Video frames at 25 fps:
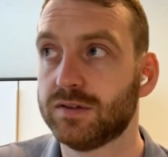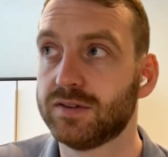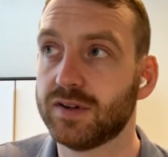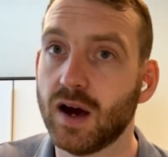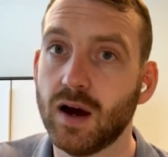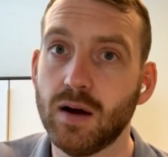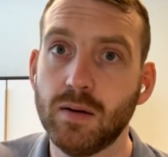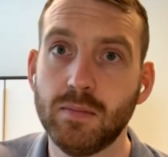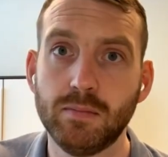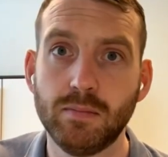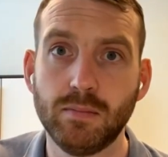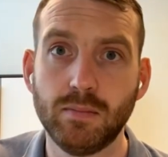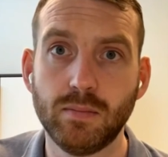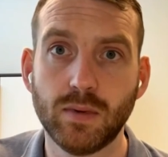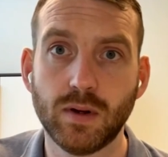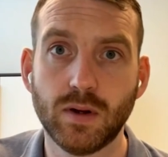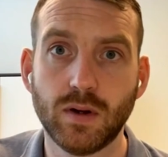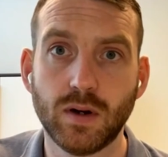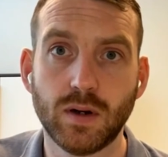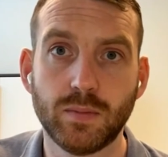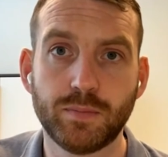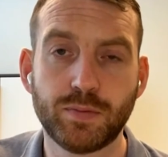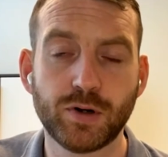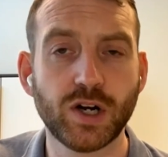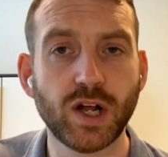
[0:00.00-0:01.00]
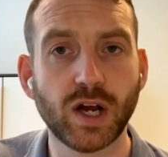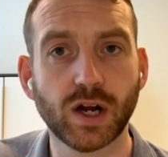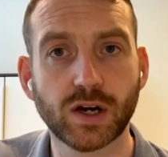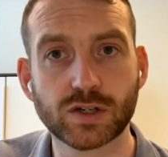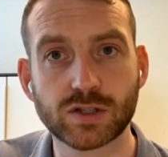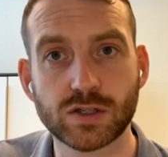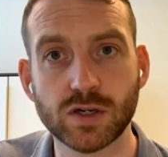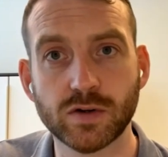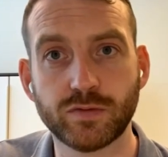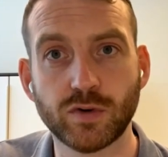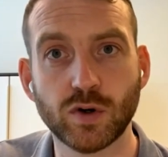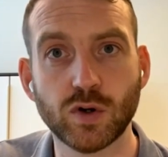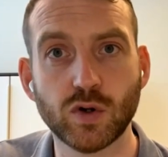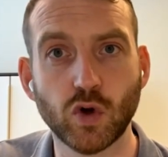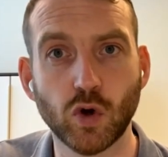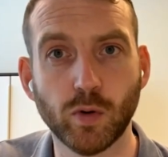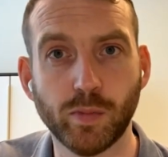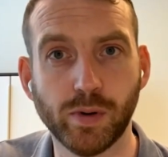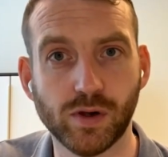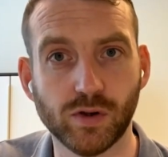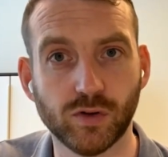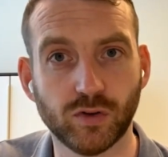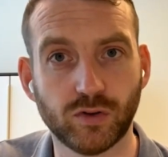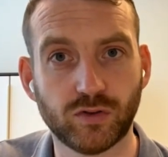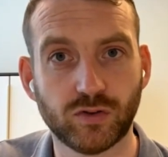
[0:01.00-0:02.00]
Some production of
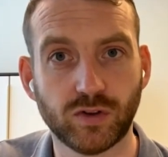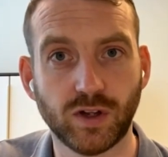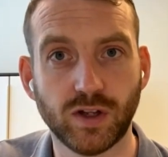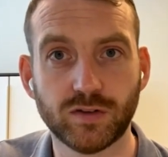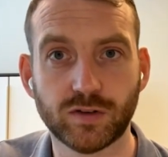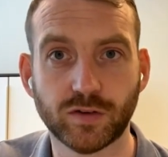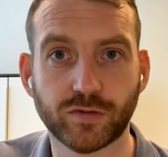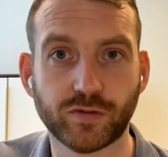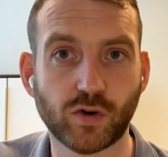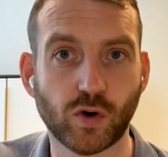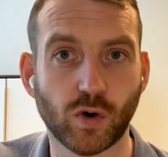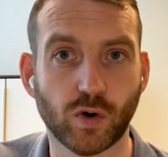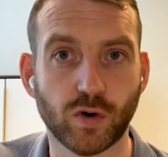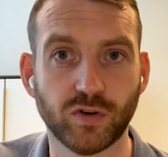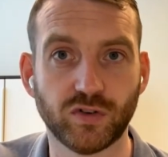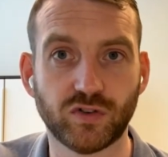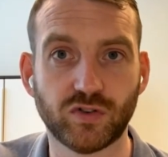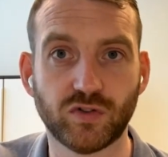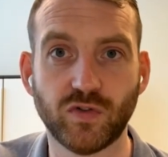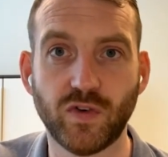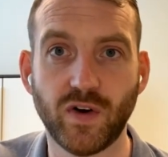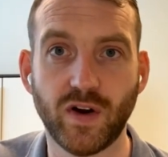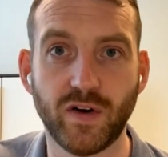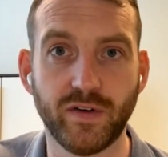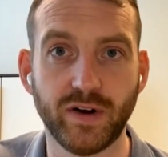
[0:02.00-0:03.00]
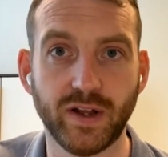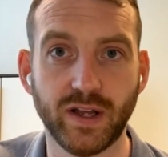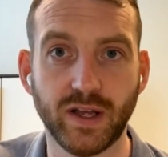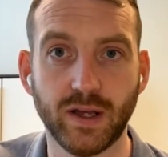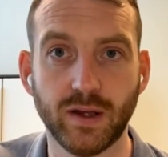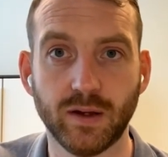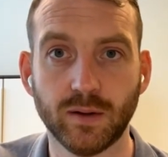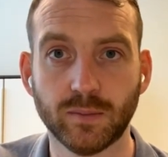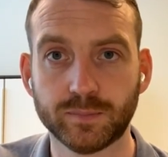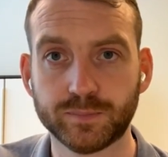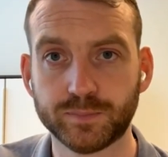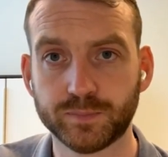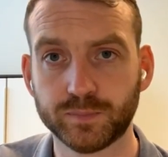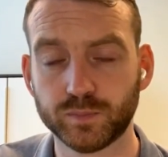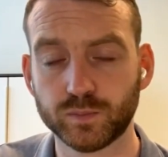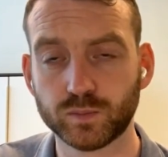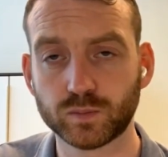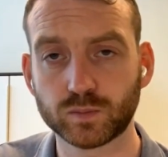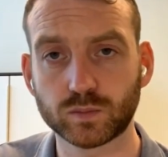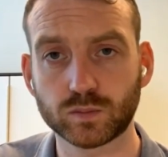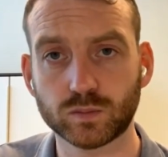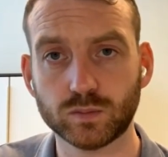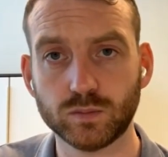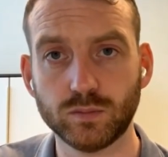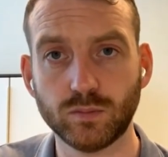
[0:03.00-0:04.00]
renewables is, of course, very
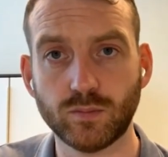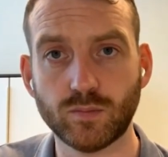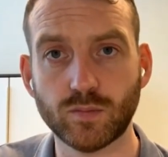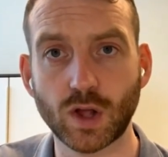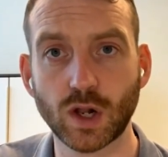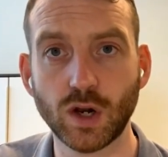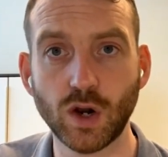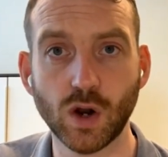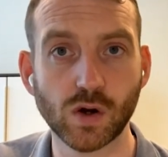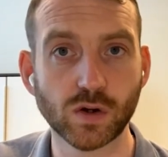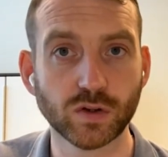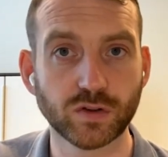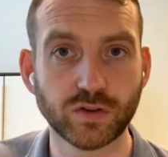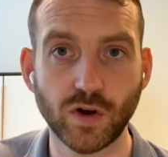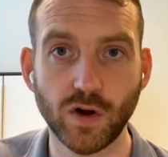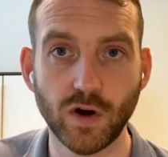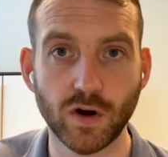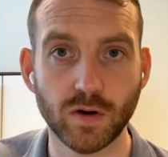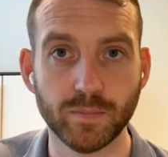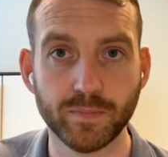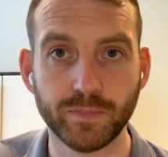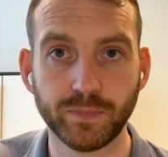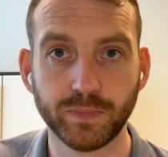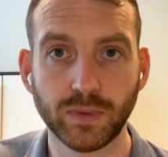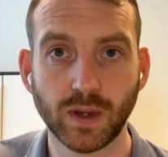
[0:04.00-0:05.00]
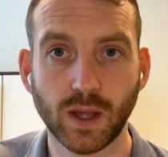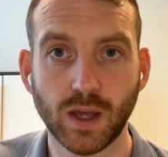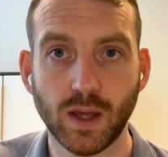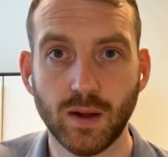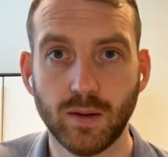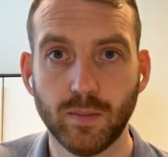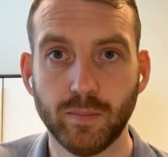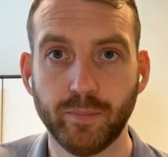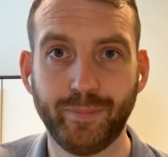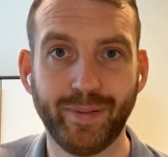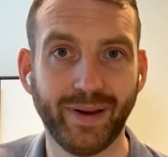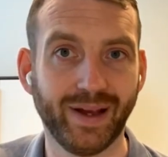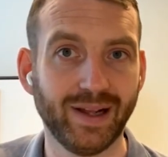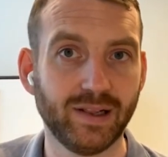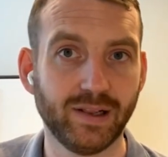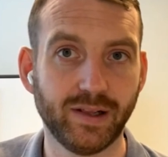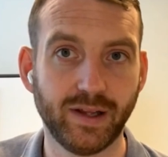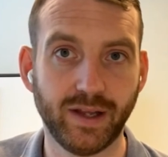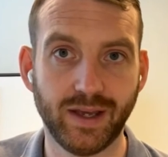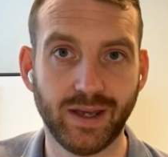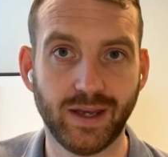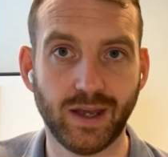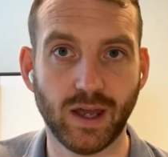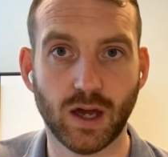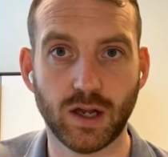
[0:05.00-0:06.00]
long-term.
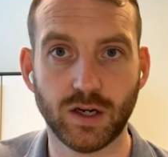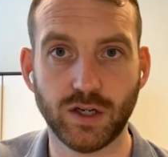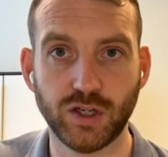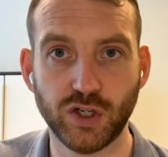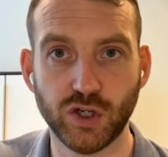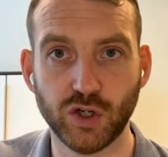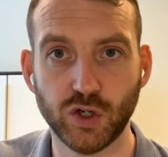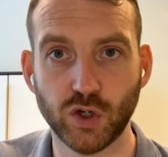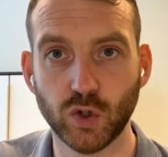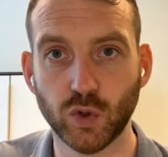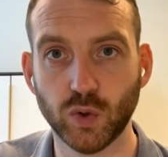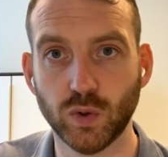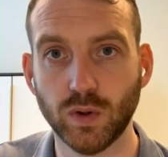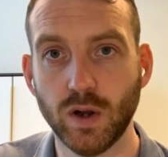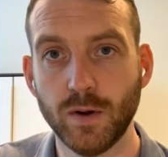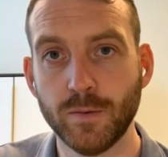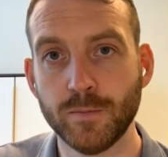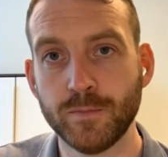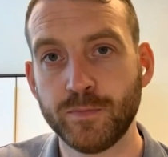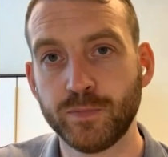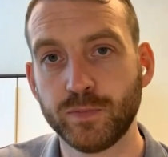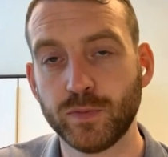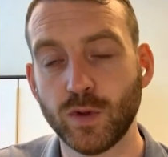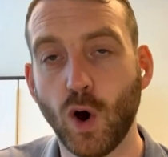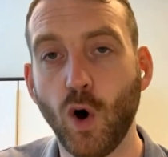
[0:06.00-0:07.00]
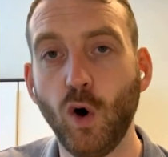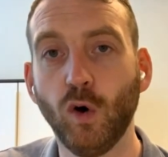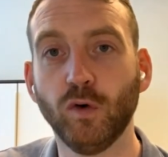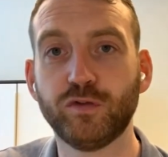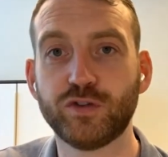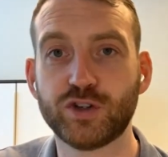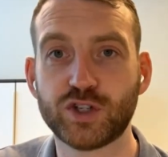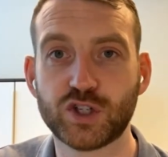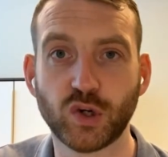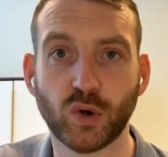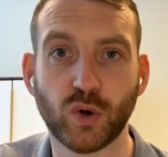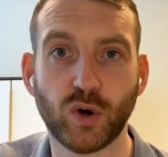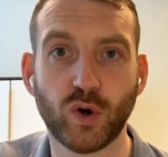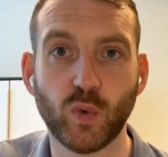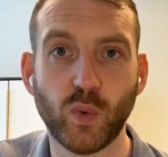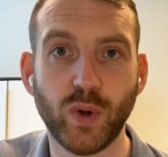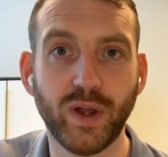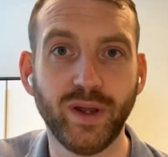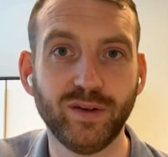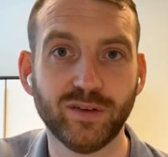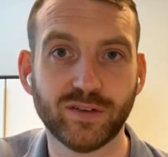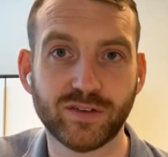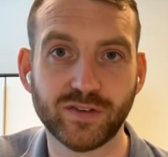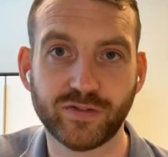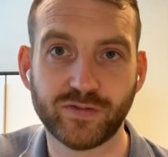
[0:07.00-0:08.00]
Building a new offshore
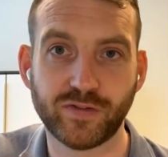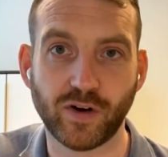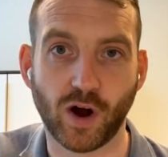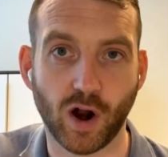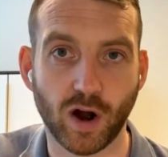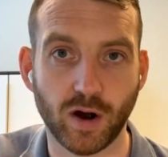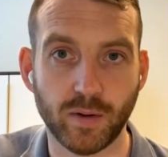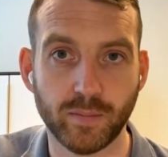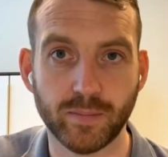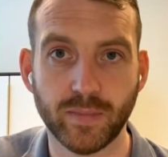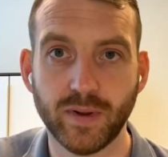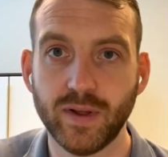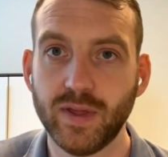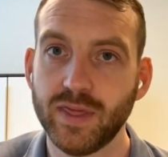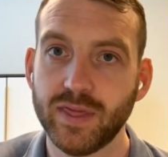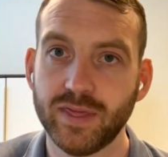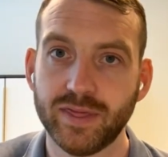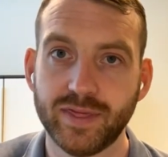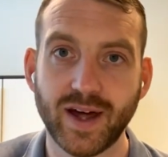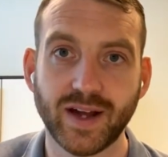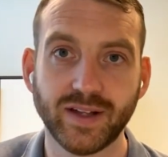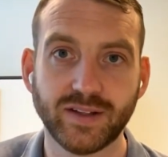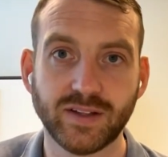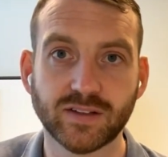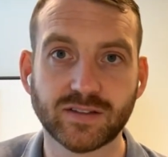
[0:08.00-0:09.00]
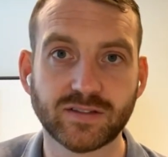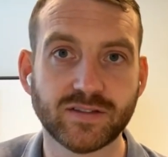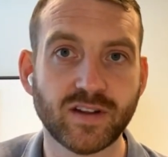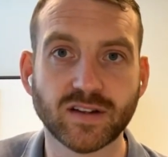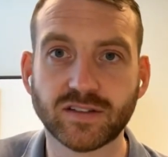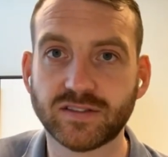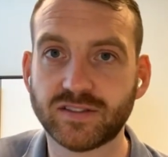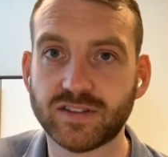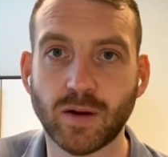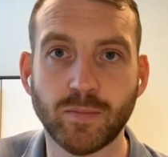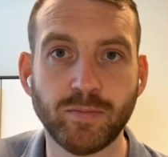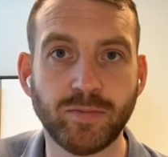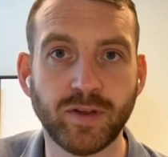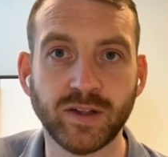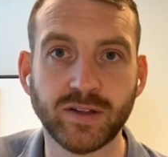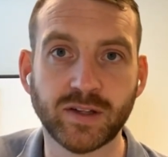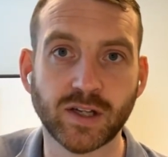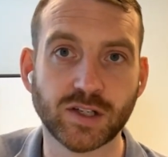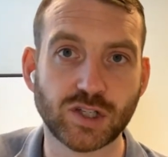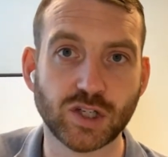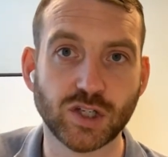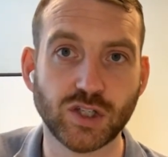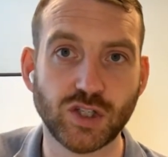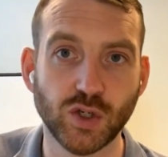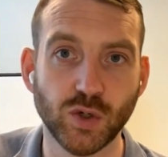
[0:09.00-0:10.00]
wind farm, that is not something
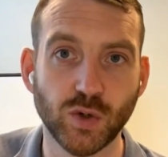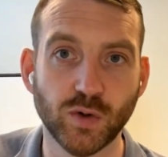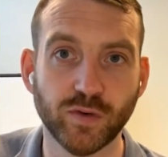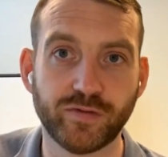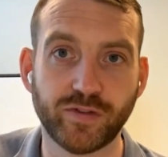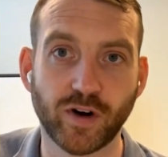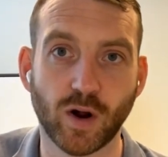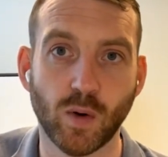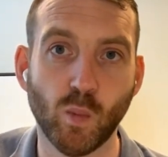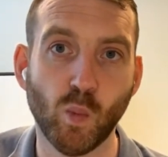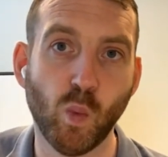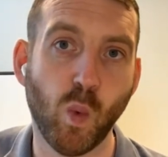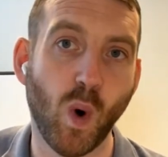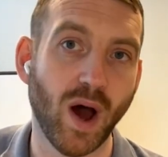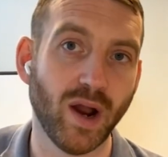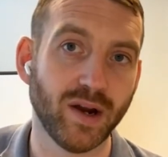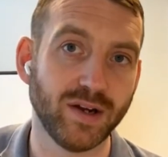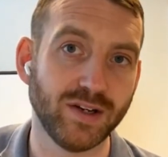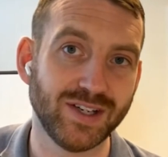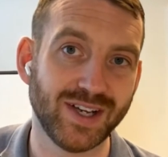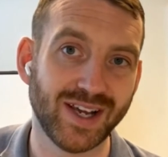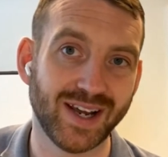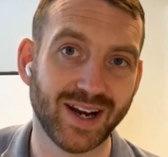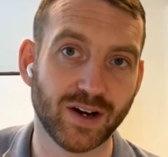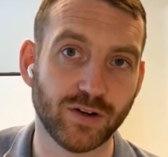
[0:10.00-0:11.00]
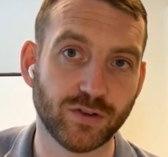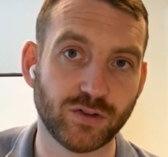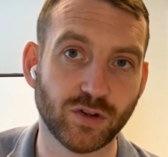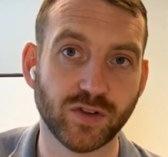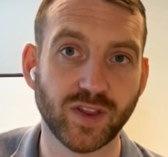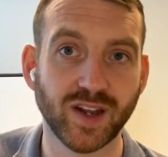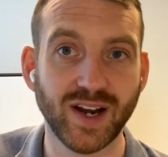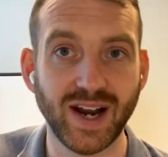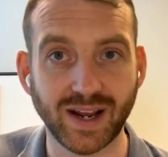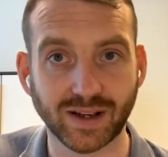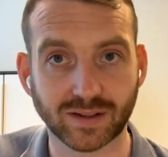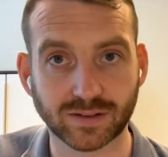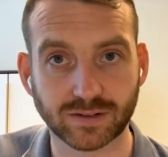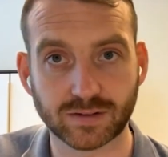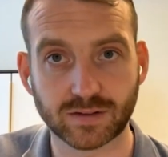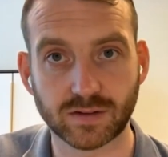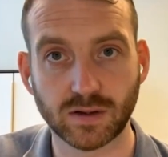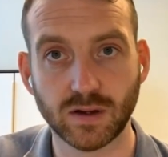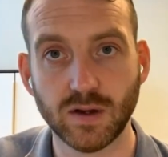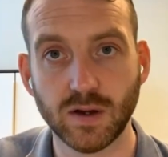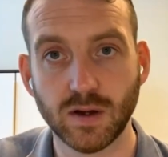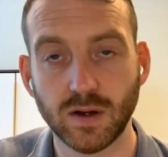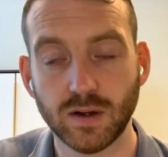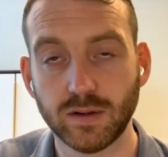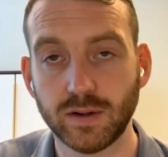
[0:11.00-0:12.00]
that you do from 1 year to the next.